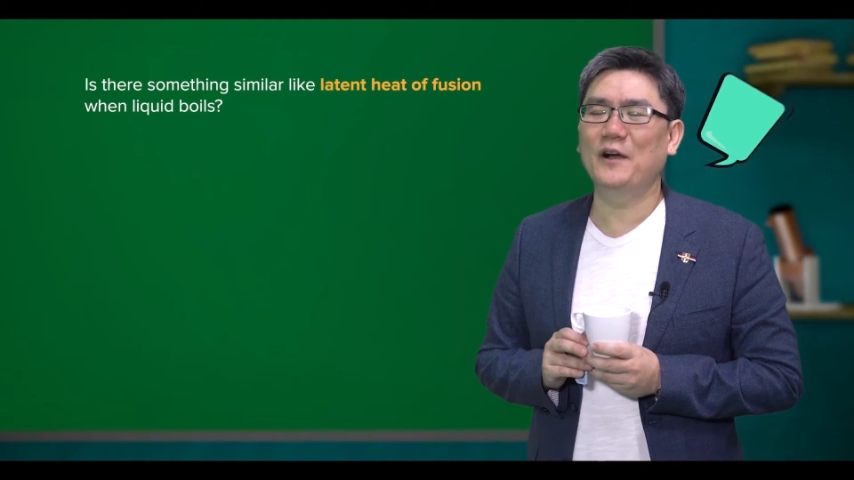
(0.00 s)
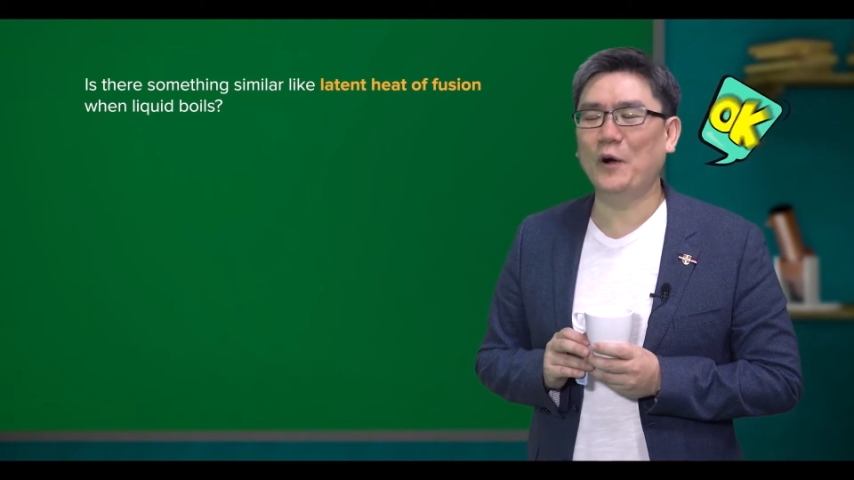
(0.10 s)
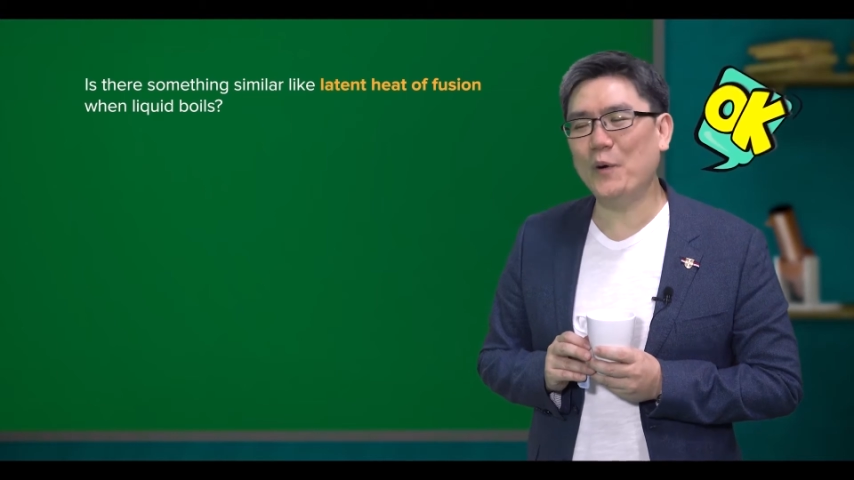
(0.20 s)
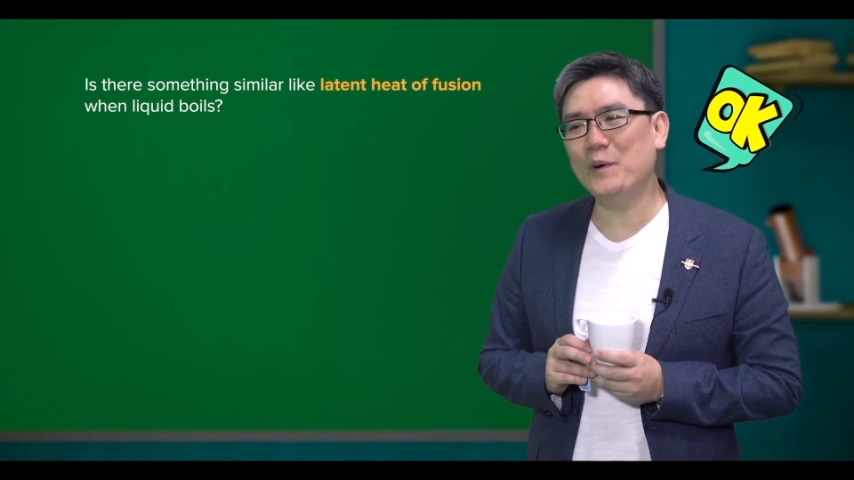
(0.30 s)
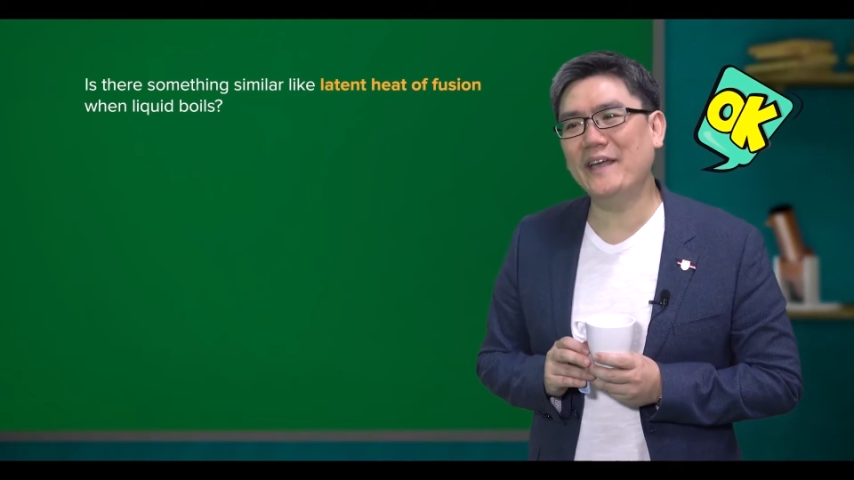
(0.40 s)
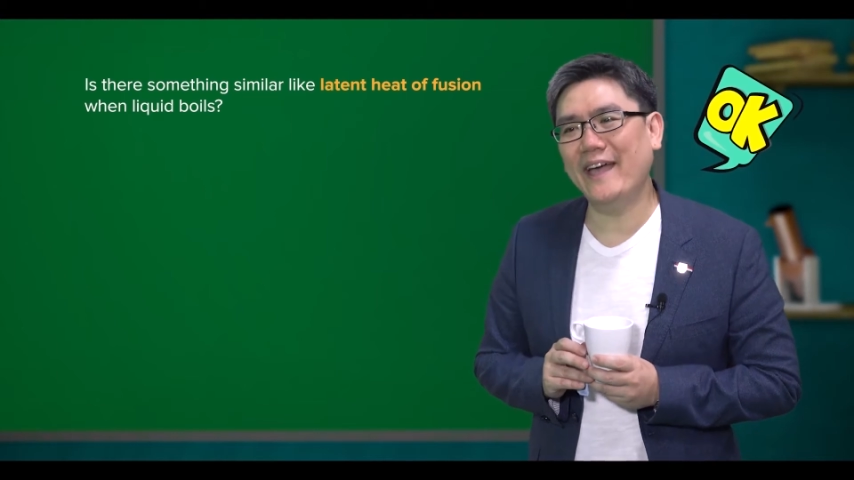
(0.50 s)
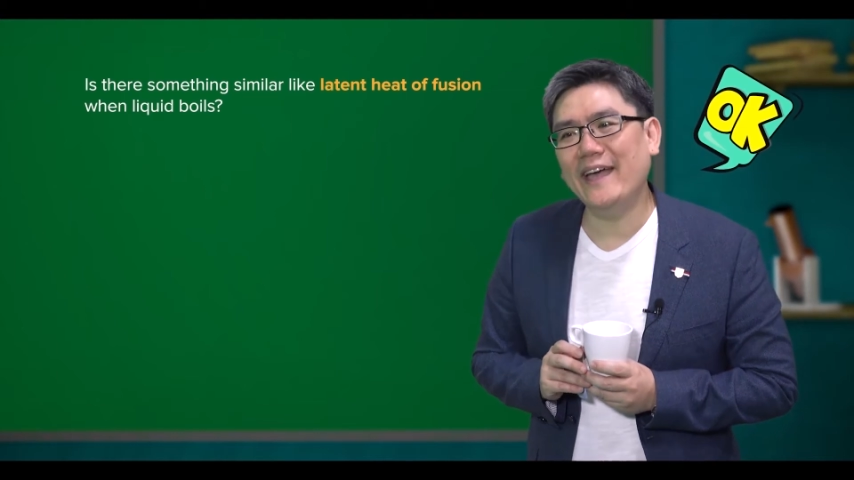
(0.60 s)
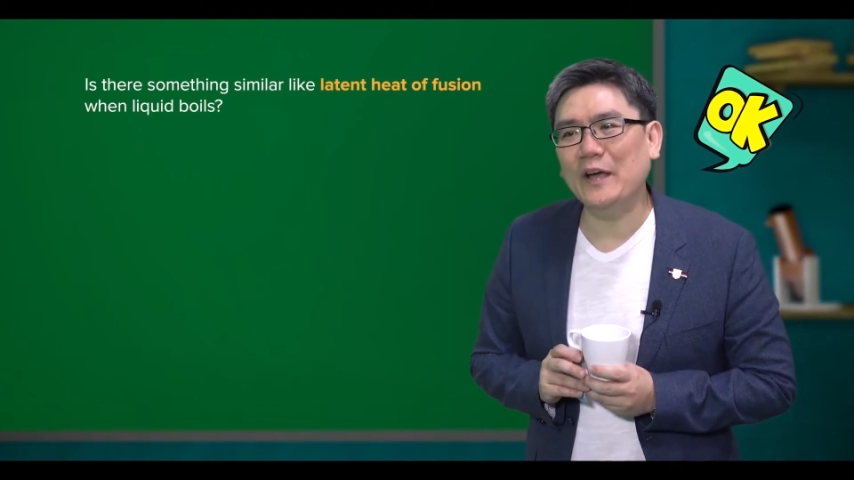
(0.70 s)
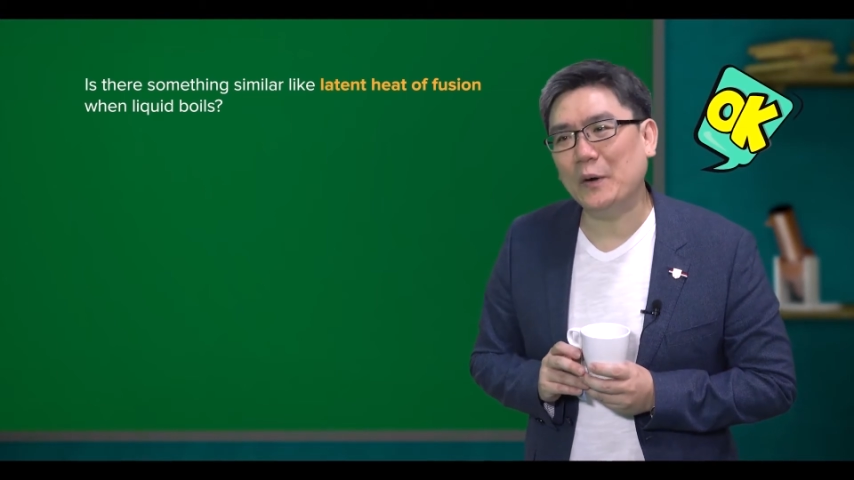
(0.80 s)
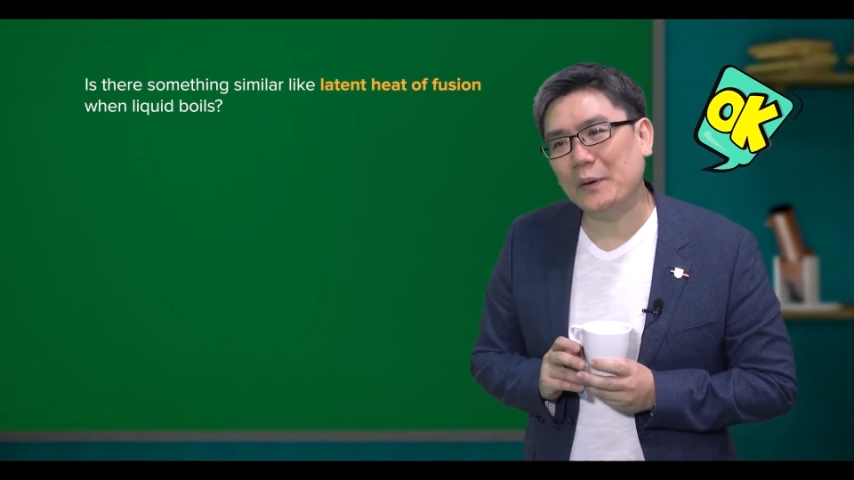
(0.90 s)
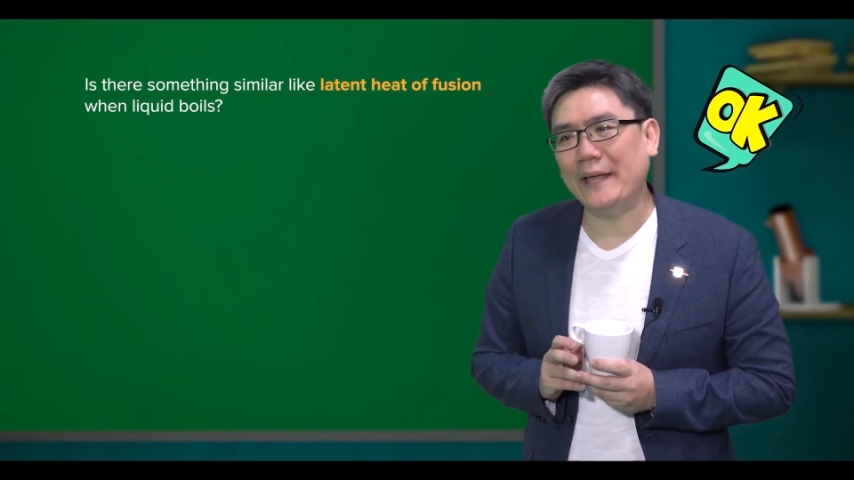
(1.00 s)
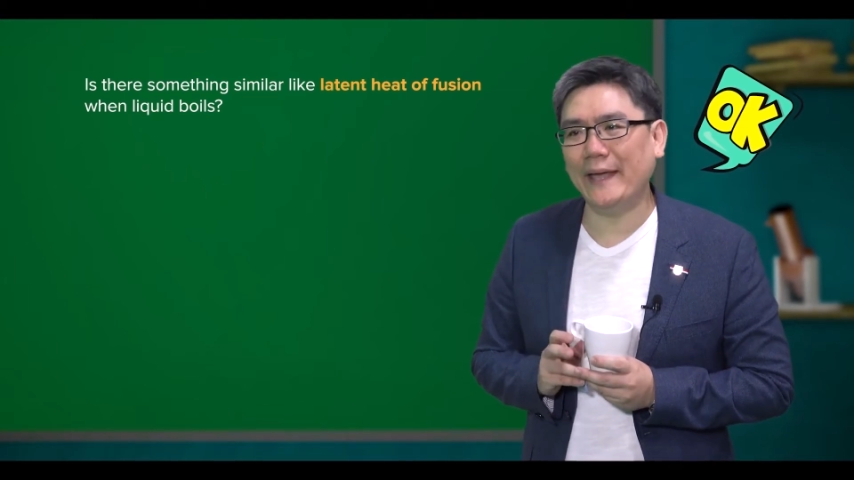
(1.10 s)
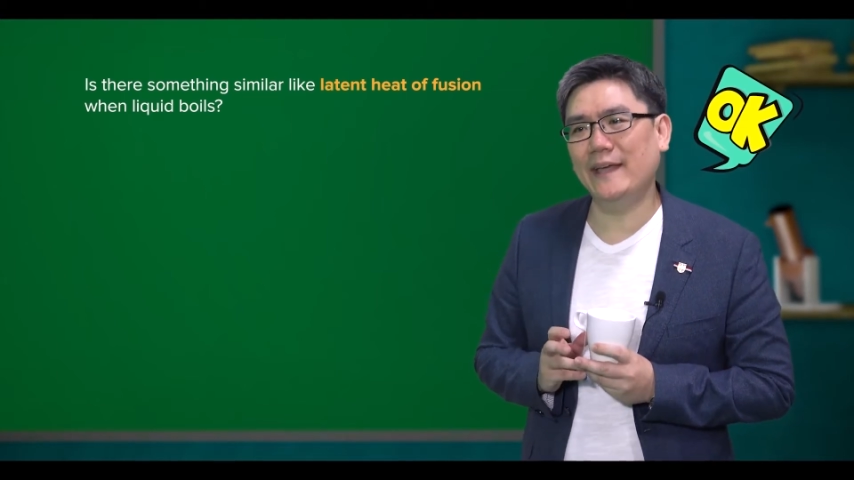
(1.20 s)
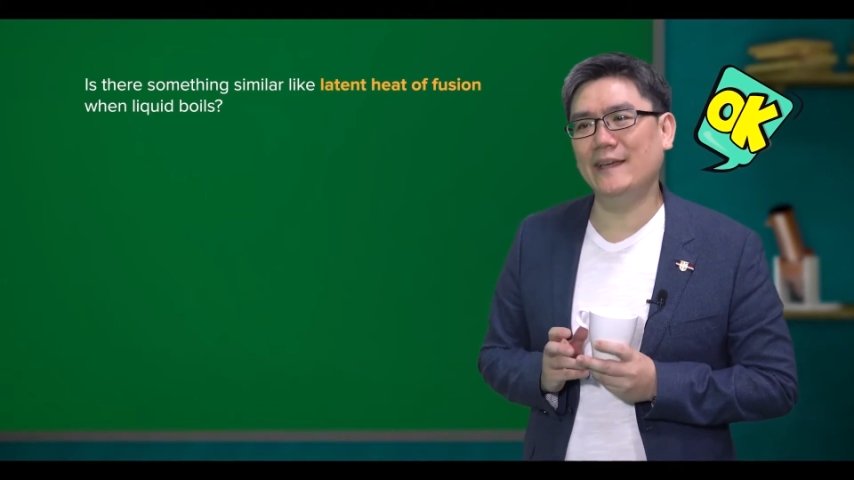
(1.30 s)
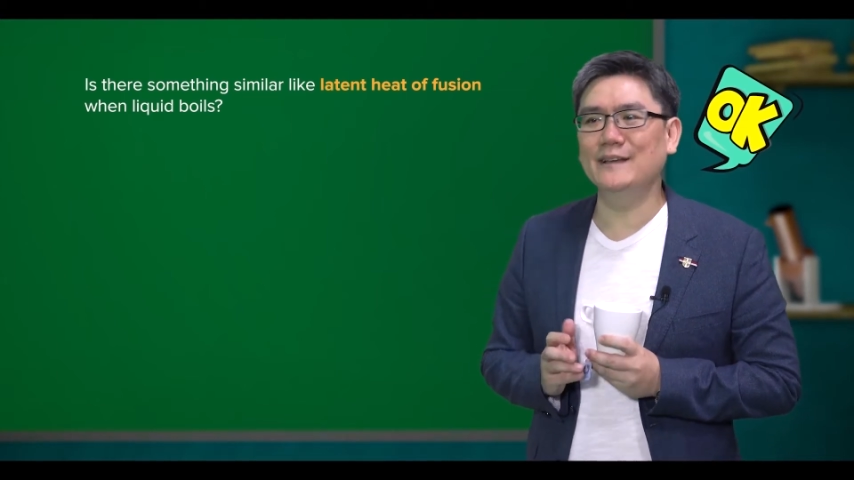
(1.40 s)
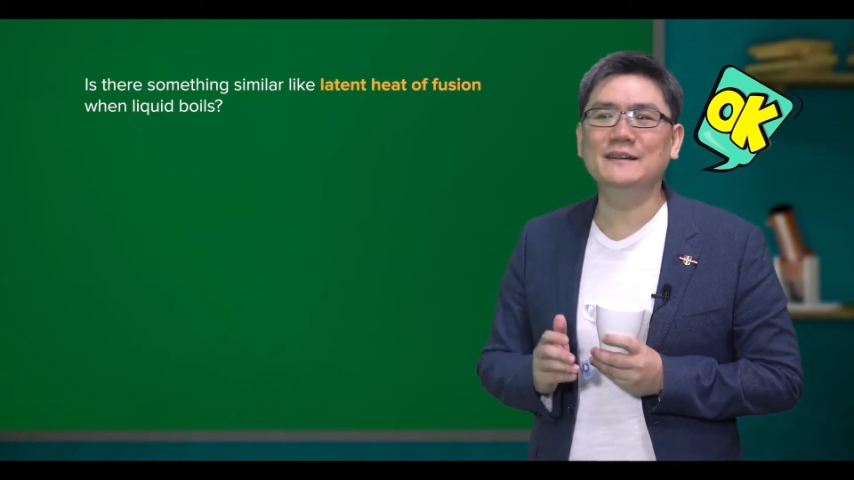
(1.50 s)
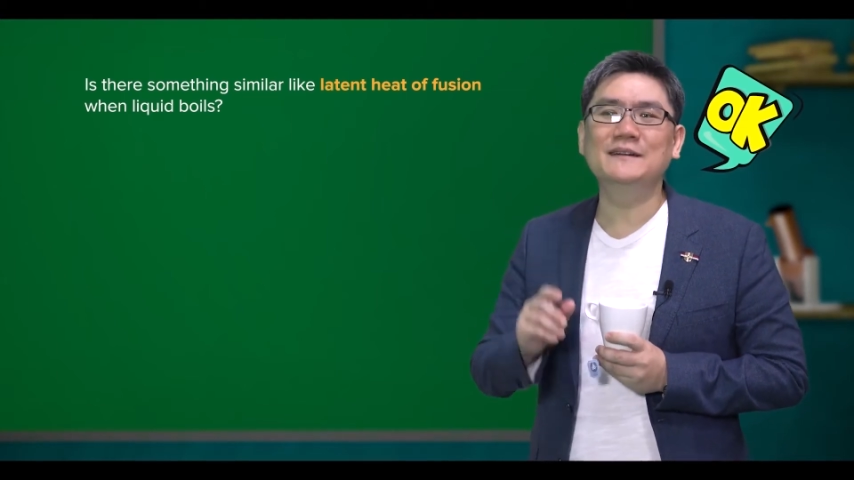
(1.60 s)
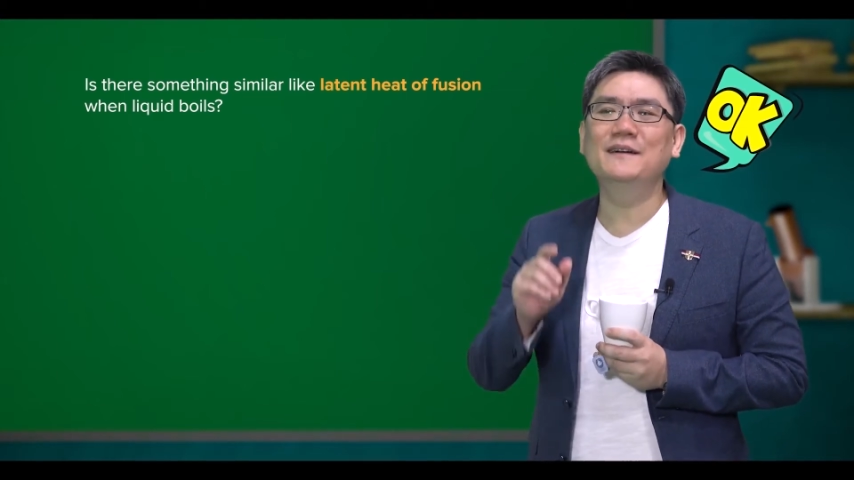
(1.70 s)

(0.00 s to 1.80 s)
Okay, okay.